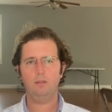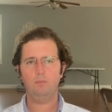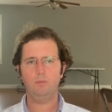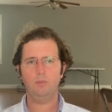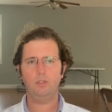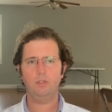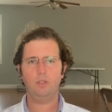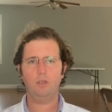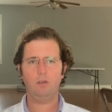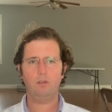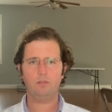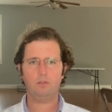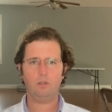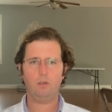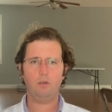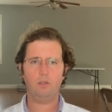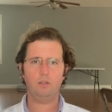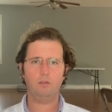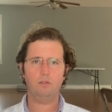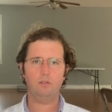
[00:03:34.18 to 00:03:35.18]
your dogs
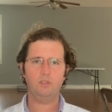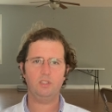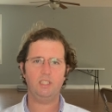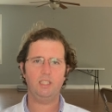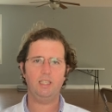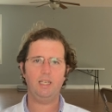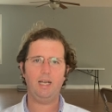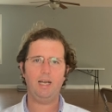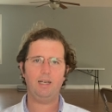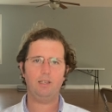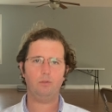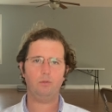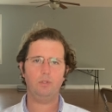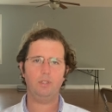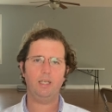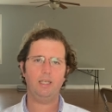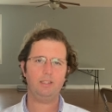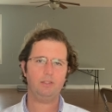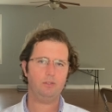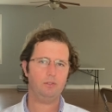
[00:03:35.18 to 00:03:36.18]
are going to get adequate
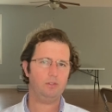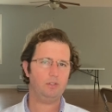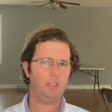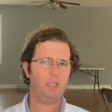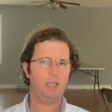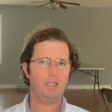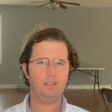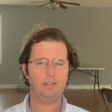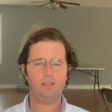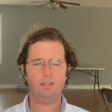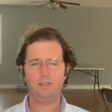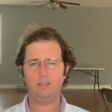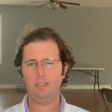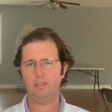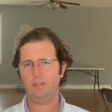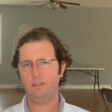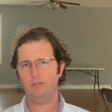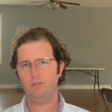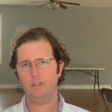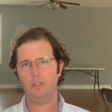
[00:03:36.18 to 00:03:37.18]
exercise because
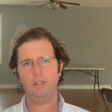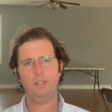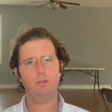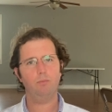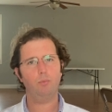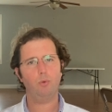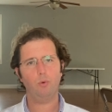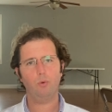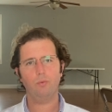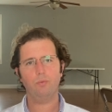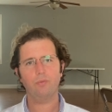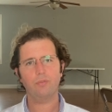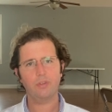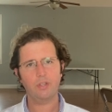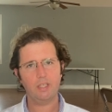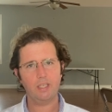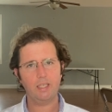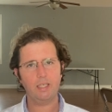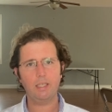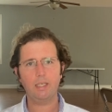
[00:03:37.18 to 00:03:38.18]
that's a very important
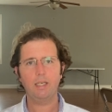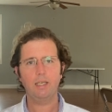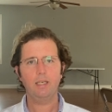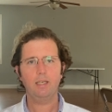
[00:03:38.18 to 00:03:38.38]
thing.